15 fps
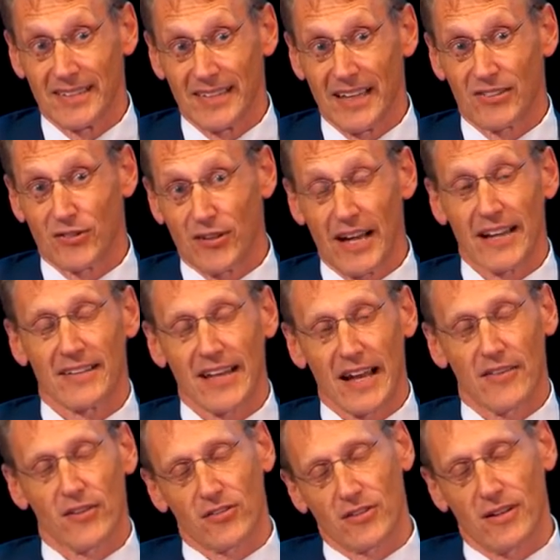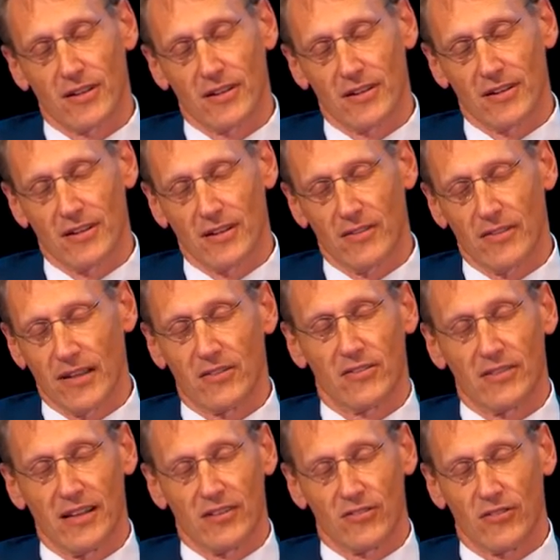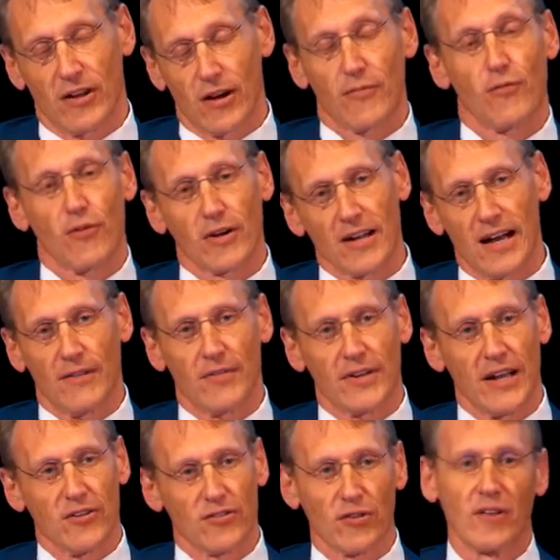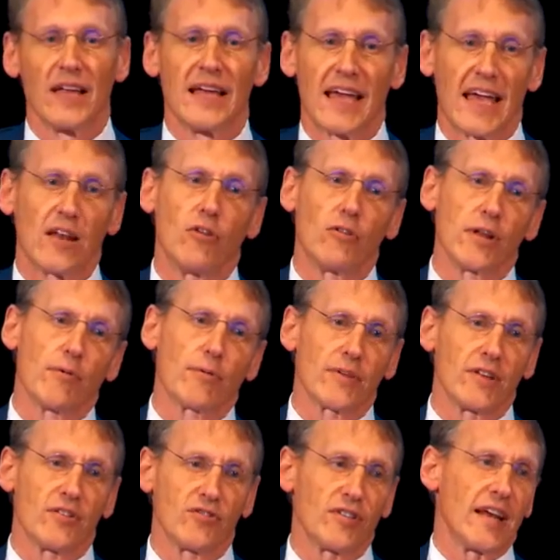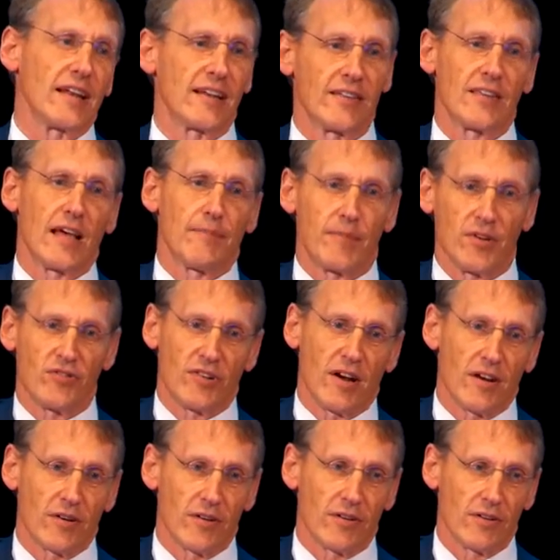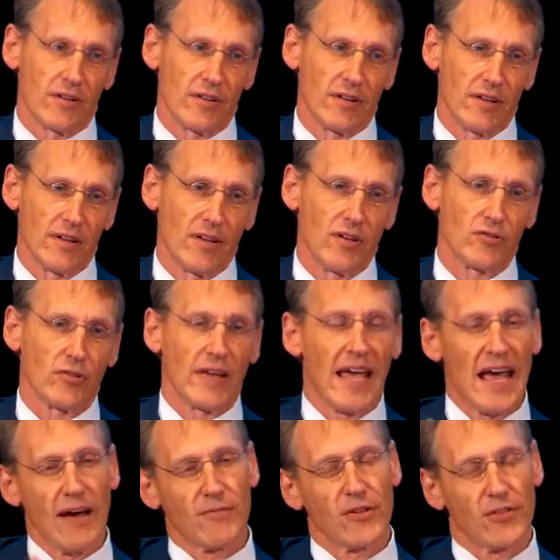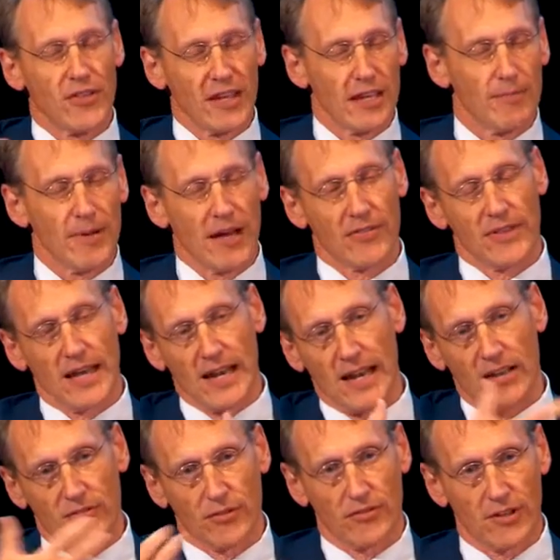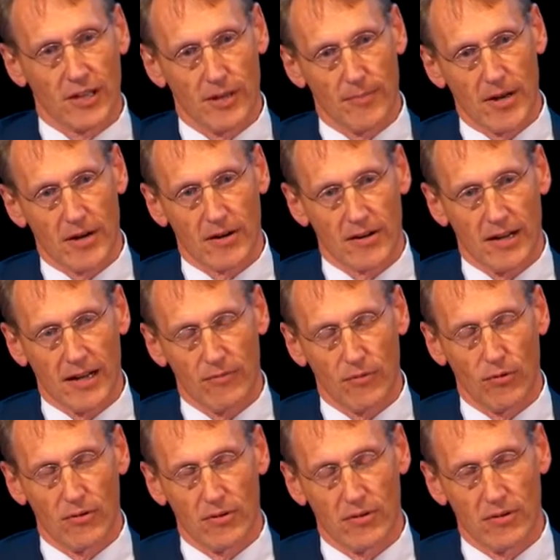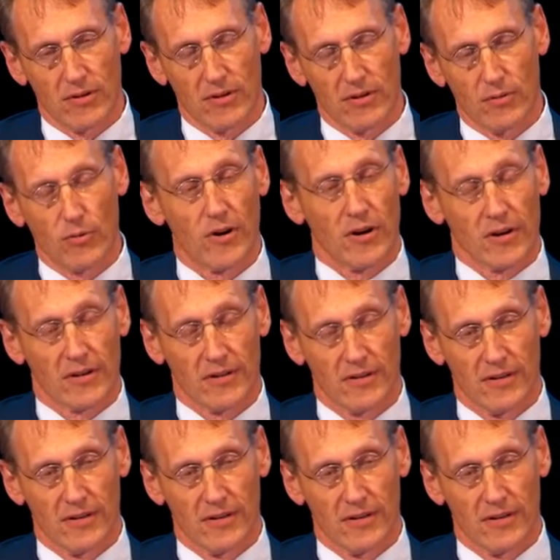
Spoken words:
It's client data that's therefore confidential, and only with consent can that be shared. So you have to think about that as you think about archival work.